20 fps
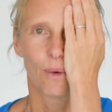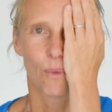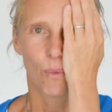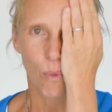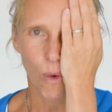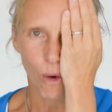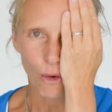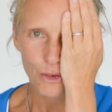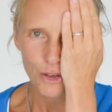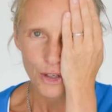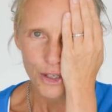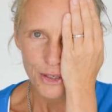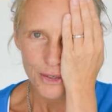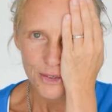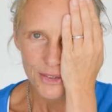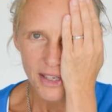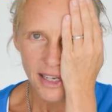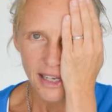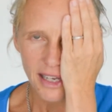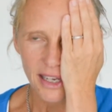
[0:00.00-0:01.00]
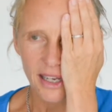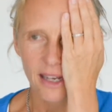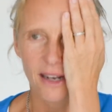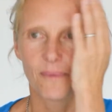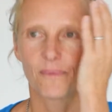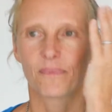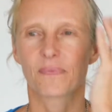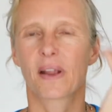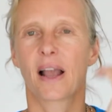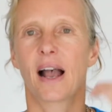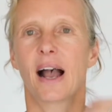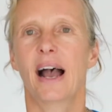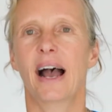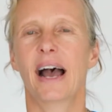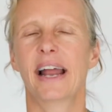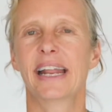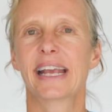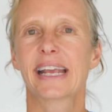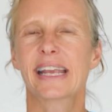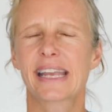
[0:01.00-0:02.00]
What do you see?
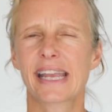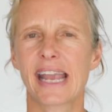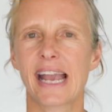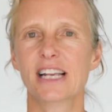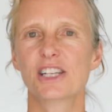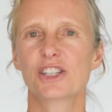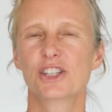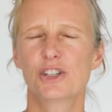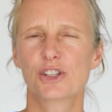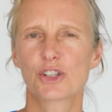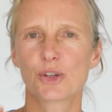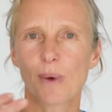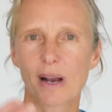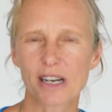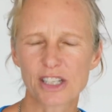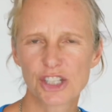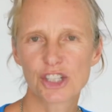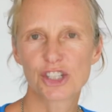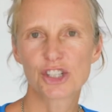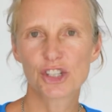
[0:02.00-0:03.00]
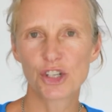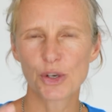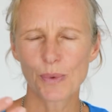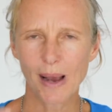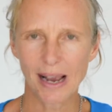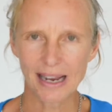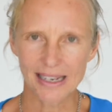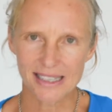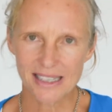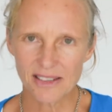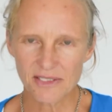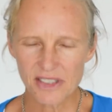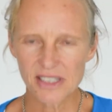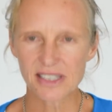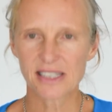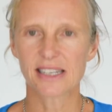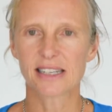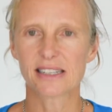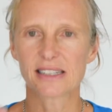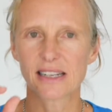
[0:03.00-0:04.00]
And it gets you to actually do
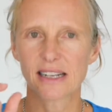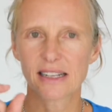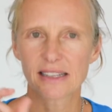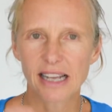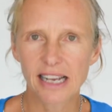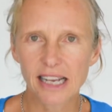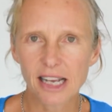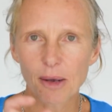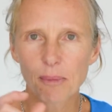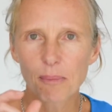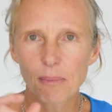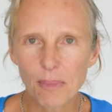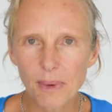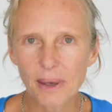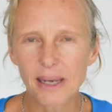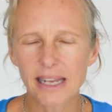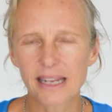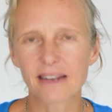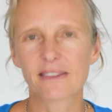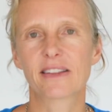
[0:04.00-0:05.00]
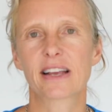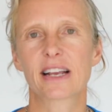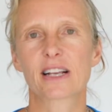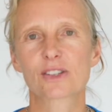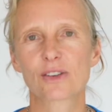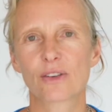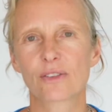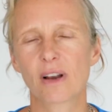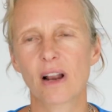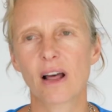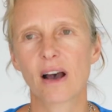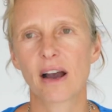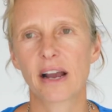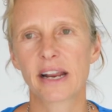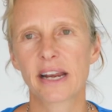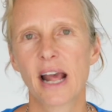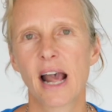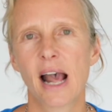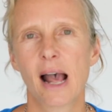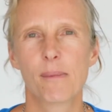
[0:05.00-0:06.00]
activities and then complete things online,
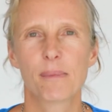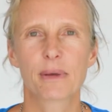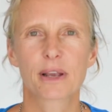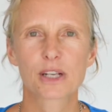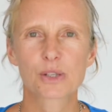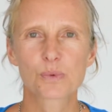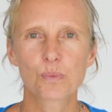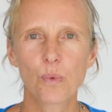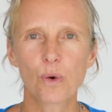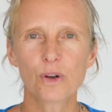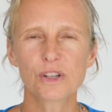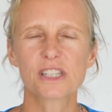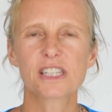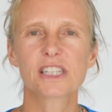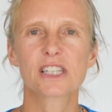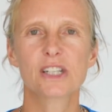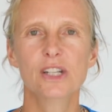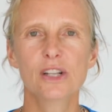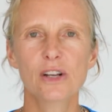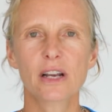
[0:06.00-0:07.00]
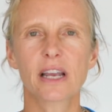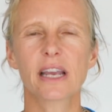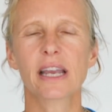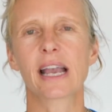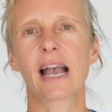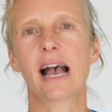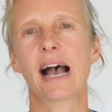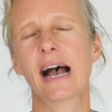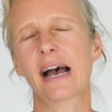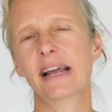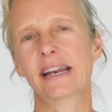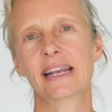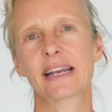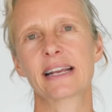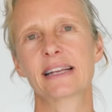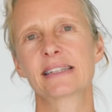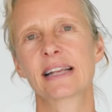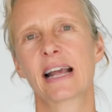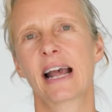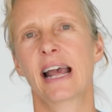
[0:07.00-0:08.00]
because what it's looking at
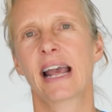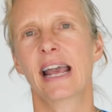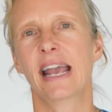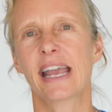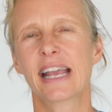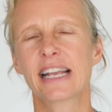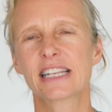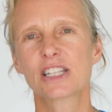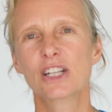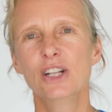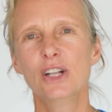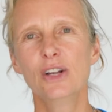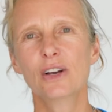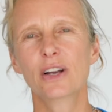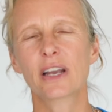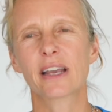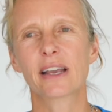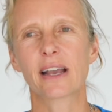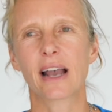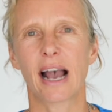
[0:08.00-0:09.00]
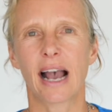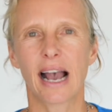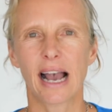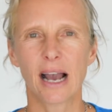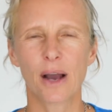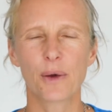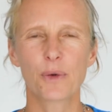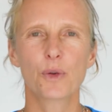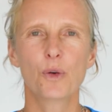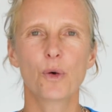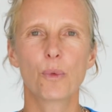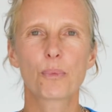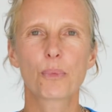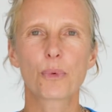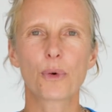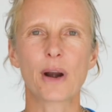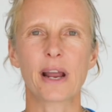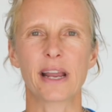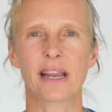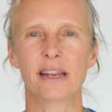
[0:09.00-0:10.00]
is it's looking at how your
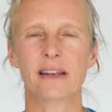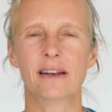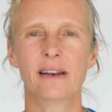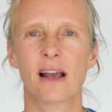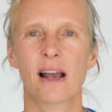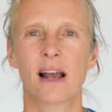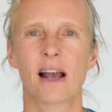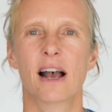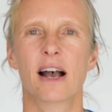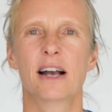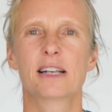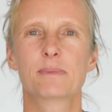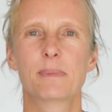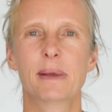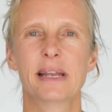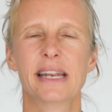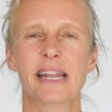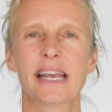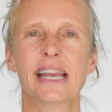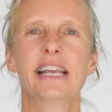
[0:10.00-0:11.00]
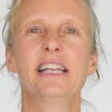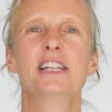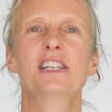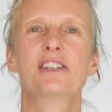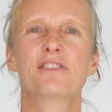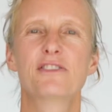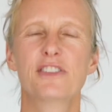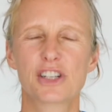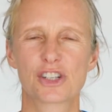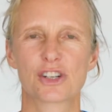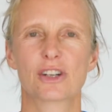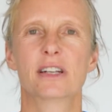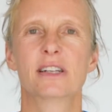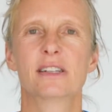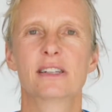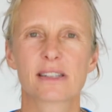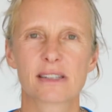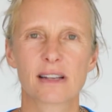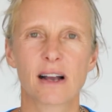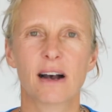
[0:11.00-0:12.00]
brain has been individually
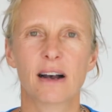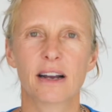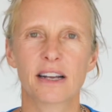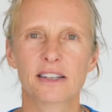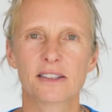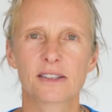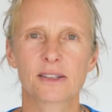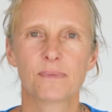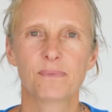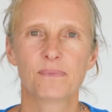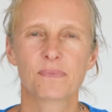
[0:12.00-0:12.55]
designed,